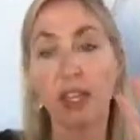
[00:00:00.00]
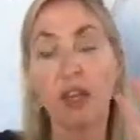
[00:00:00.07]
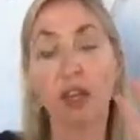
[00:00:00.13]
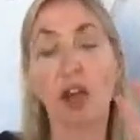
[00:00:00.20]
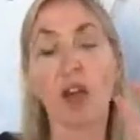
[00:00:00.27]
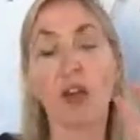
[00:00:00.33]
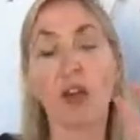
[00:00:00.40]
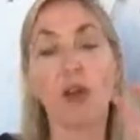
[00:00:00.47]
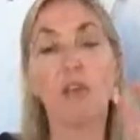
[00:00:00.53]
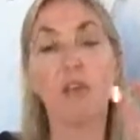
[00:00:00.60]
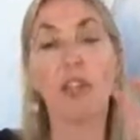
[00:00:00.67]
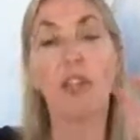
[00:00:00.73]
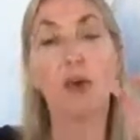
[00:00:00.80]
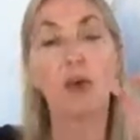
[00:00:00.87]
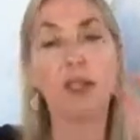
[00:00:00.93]
are of
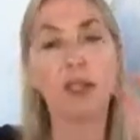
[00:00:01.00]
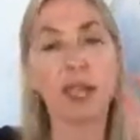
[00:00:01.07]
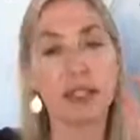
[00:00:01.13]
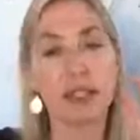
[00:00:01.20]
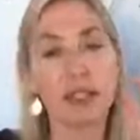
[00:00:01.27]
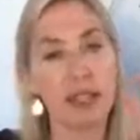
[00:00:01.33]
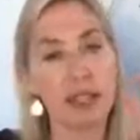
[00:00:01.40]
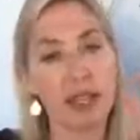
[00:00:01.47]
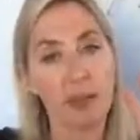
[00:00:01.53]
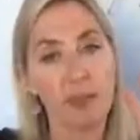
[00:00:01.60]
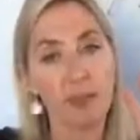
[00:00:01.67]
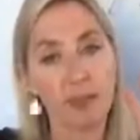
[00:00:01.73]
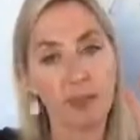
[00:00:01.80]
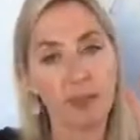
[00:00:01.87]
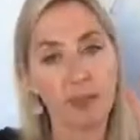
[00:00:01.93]
equal density.
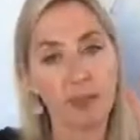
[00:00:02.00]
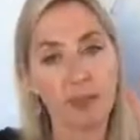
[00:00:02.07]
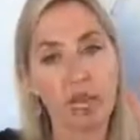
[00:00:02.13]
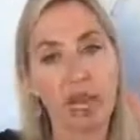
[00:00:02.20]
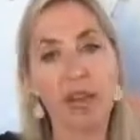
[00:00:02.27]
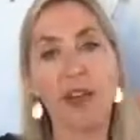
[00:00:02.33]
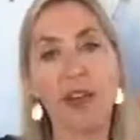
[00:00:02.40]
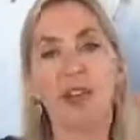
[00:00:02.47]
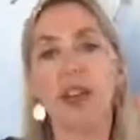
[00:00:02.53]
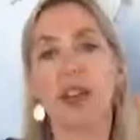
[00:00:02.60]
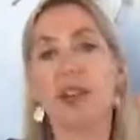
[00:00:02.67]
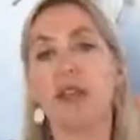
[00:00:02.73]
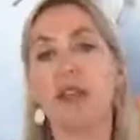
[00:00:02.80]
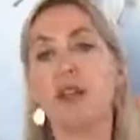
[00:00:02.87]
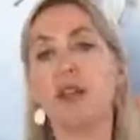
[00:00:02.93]
And in fact,
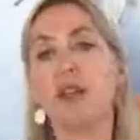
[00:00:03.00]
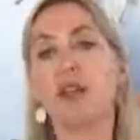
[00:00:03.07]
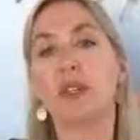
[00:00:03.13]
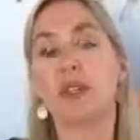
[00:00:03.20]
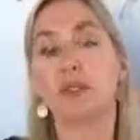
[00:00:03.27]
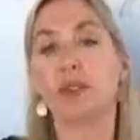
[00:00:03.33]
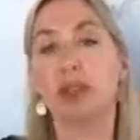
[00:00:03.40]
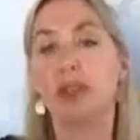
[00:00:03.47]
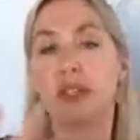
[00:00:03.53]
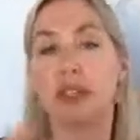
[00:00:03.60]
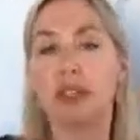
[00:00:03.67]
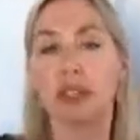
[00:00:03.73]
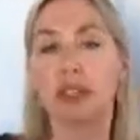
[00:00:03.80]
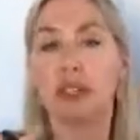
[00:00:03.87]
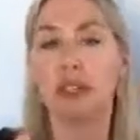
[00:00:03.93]
he was
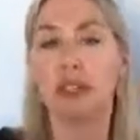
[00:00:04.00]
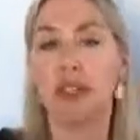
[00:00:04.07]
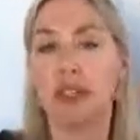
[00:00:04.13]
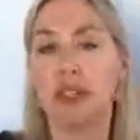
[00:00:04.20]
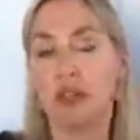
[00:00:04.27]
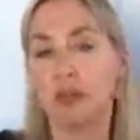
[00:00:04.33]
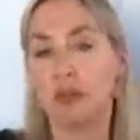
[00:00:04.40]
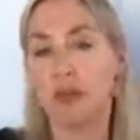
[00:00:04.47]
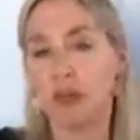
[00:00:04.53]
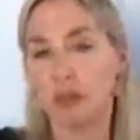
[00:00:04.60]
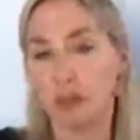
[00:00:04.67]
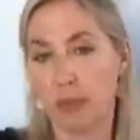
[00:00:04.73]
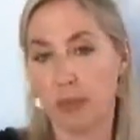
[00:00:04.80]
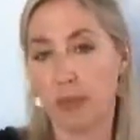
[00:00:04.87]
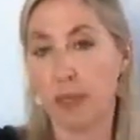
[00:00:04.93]
experiencing density that was
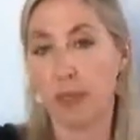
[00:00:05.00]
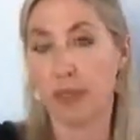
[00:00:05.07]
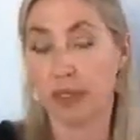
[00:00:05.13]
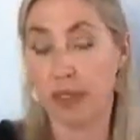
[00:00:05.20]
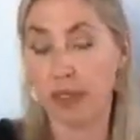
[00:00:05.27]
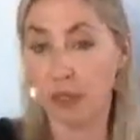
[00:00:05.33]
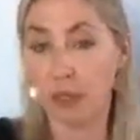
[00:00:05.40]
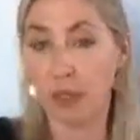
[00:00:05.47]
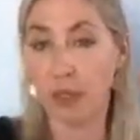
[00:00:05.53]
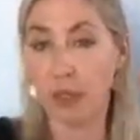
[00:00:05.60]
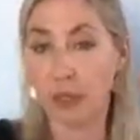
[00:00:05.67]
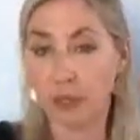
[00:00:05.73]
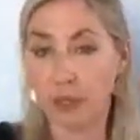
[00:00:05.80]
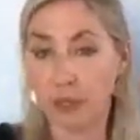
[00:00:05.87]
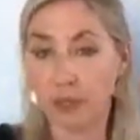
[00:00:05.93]
a bit skewed,
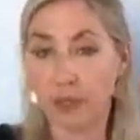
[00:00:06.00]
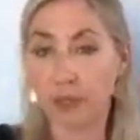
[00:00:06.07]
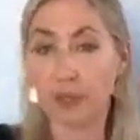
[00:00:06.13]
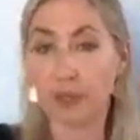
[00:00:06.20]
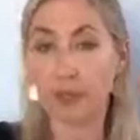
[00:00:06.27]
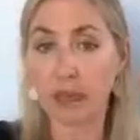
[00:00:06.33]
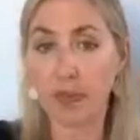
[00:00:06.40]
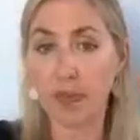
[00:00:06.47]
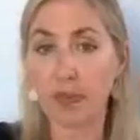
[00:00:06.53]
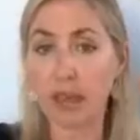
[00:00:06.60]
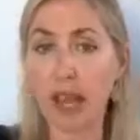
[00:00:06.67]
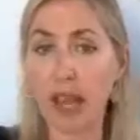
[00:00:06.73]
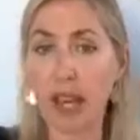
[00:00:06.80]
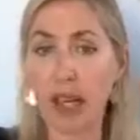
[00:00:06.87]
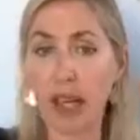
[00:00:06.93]

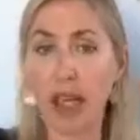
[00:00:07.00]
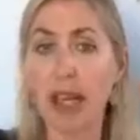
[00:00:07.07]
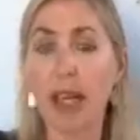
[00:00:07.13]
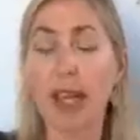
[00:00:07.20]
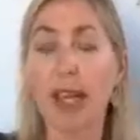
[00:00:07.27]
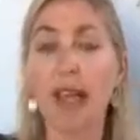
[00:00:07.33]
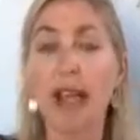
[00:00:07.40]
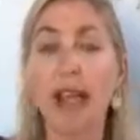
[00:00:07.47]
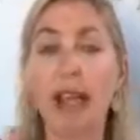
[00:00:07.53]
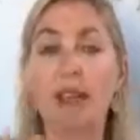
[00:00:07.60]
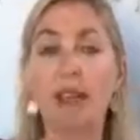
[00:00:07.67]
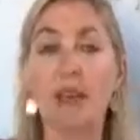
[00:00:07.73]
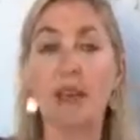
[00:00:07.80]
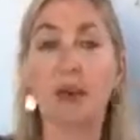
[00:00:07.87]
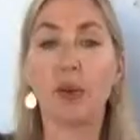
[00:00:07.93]
right? And
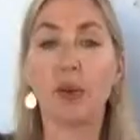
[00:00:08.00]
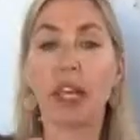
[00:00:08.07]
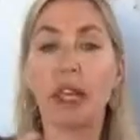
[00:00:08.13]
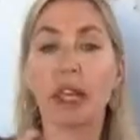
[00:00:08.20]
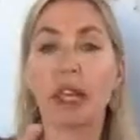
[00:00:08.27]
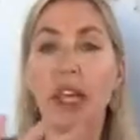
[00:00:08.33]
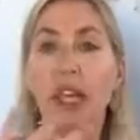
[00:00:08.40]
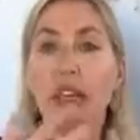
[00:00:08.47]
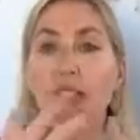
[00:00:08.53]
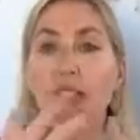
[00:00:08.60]
so he